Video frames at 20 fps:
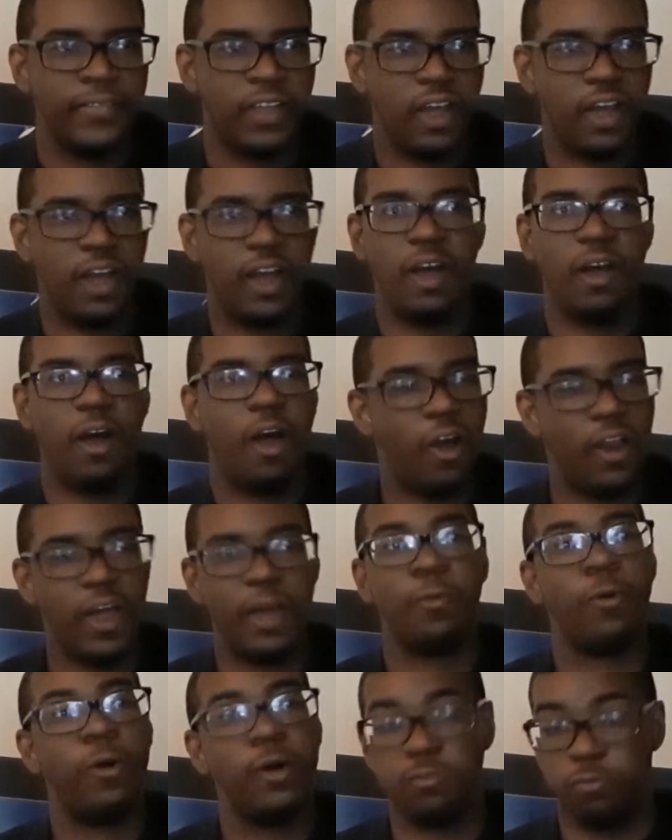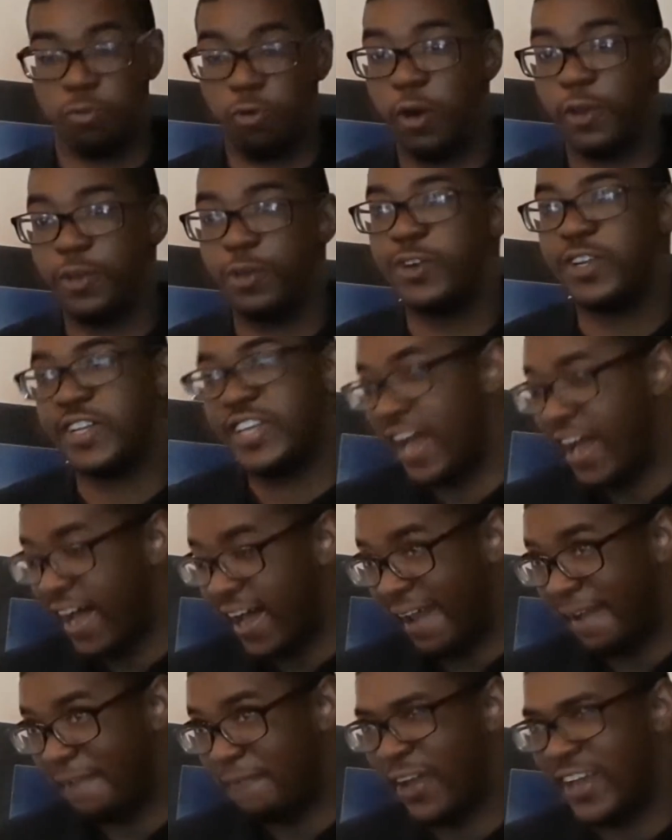all I want is for all you to
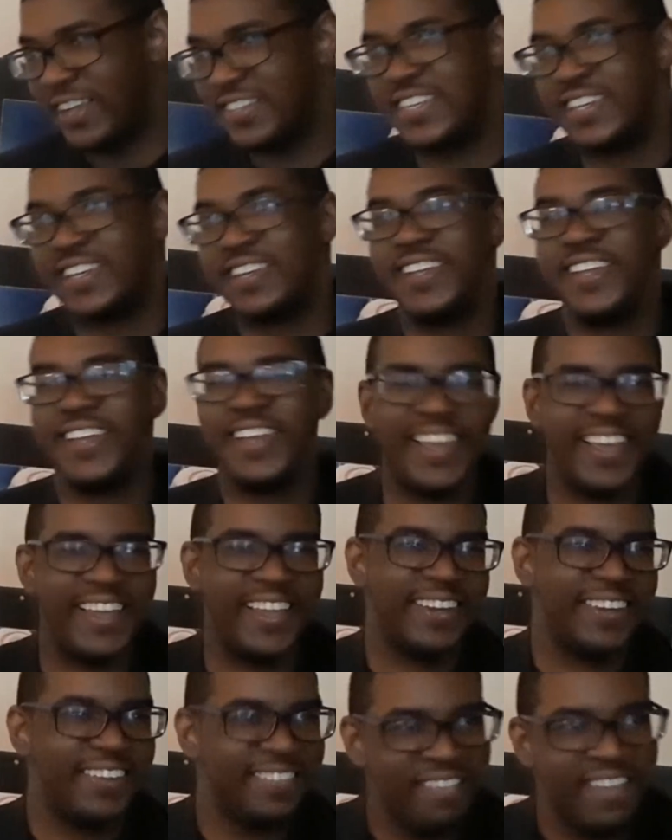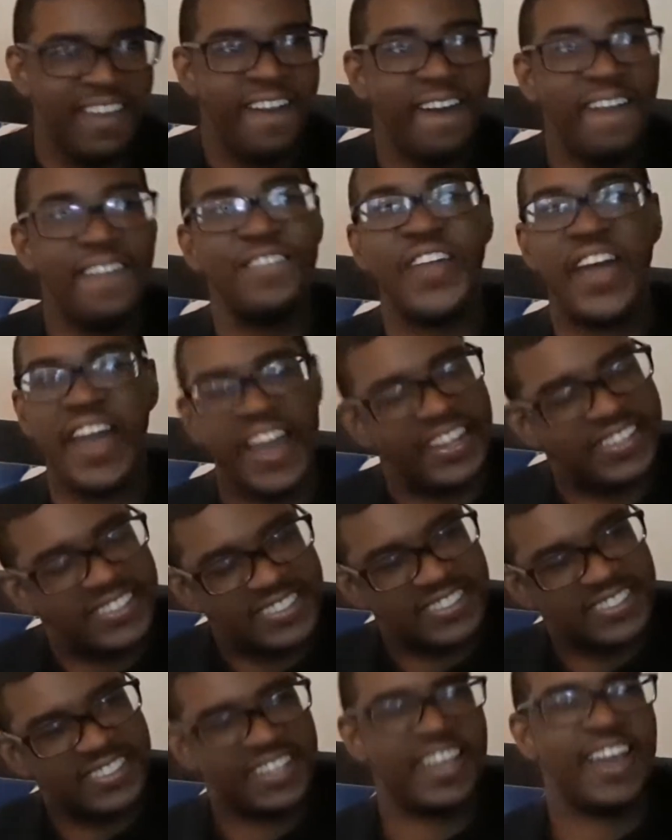die, basically, and
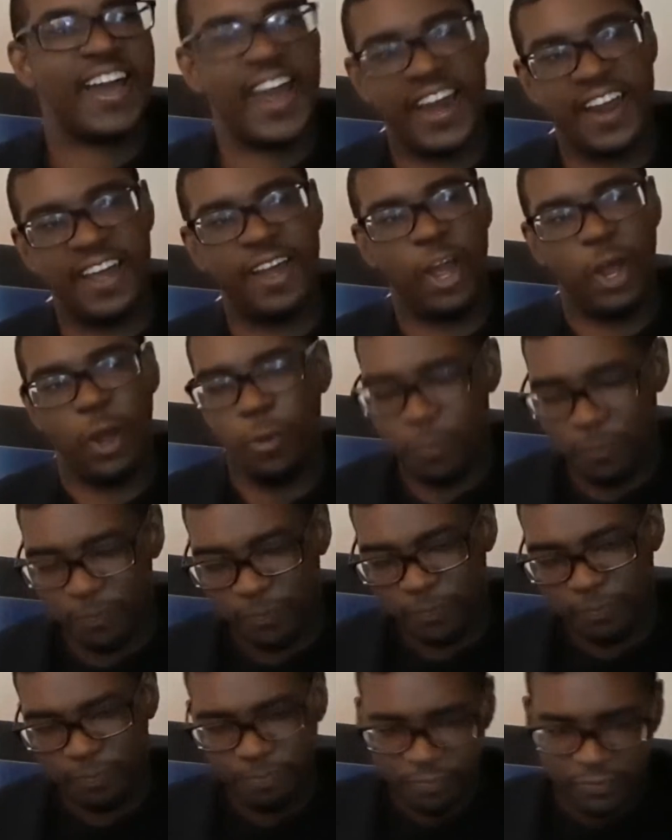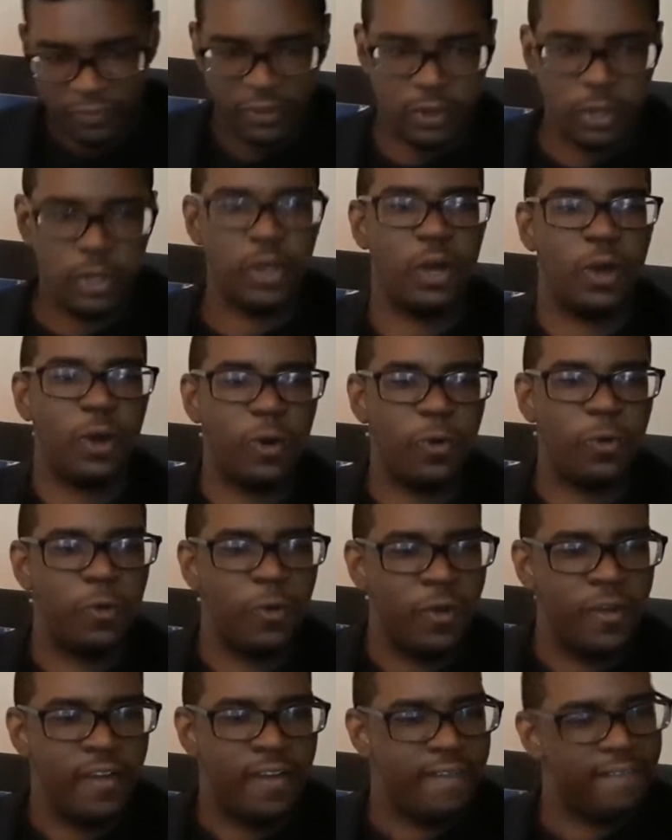that's kind of, you know,
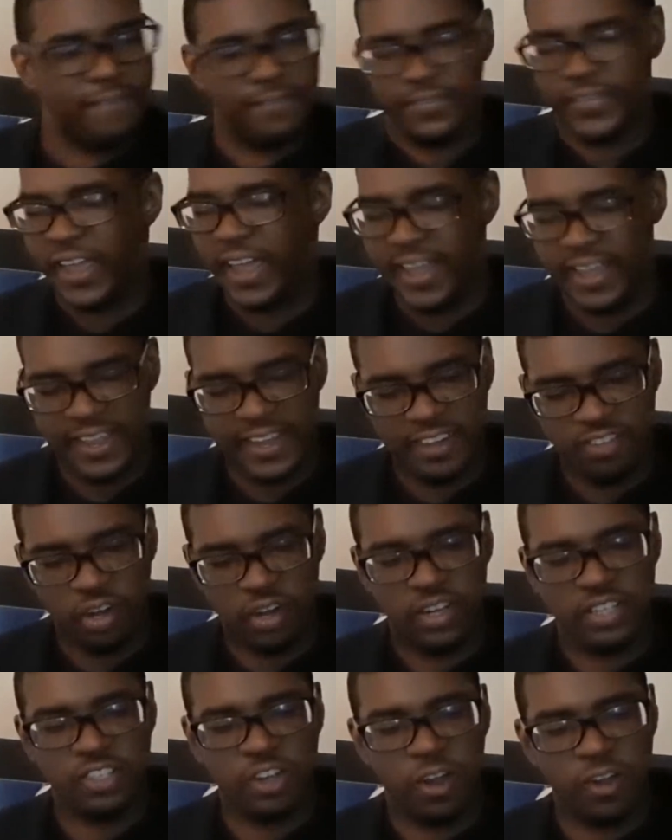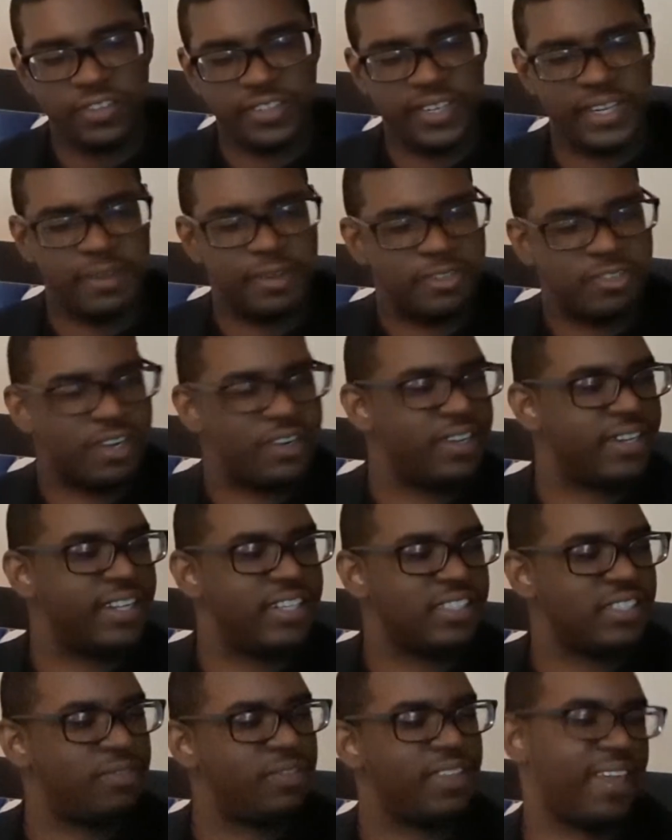and he tried to talk to them, he tried to get
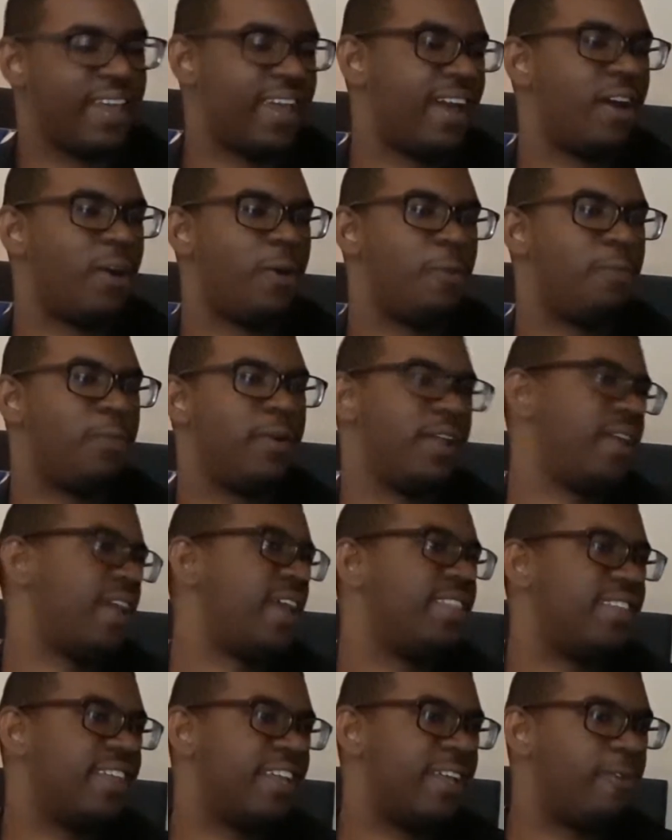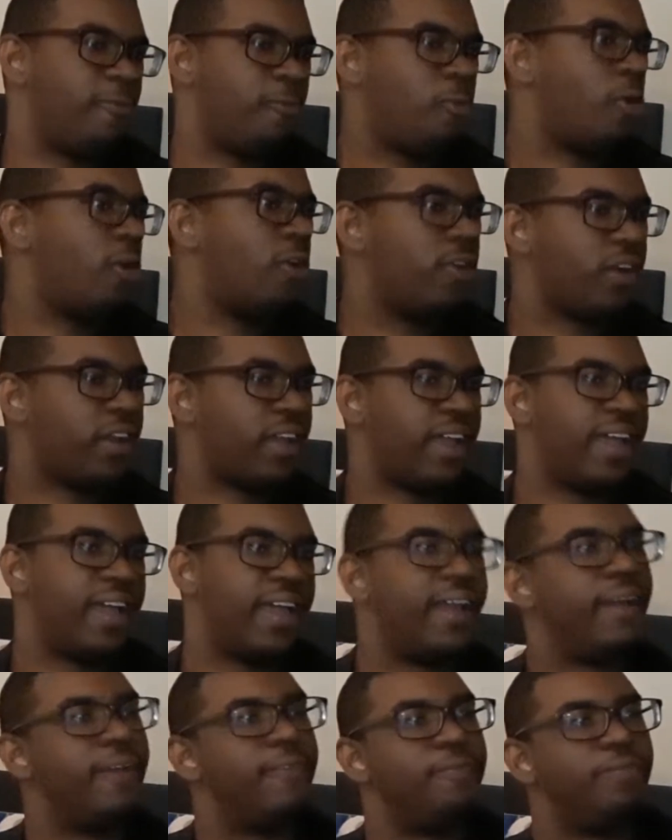something out, but it didn't work,
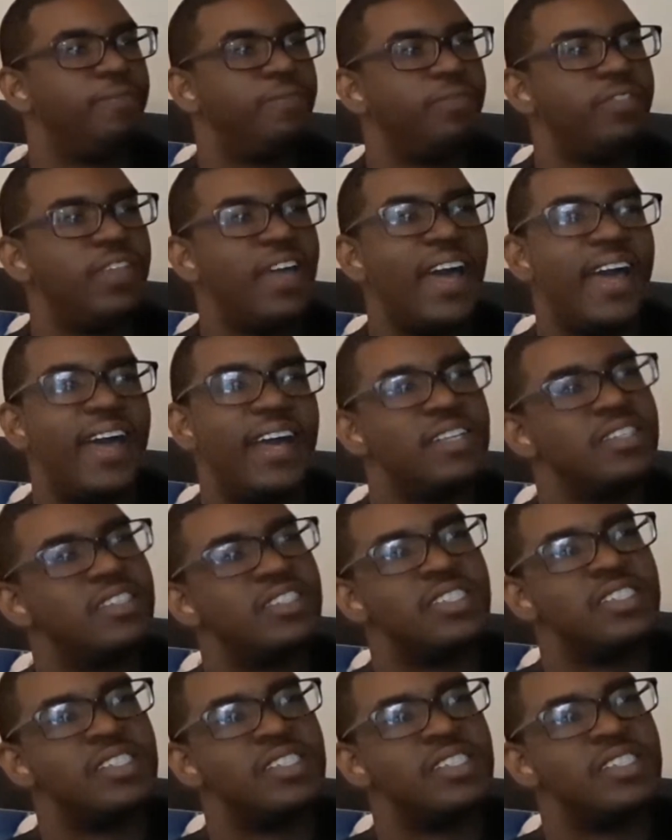and that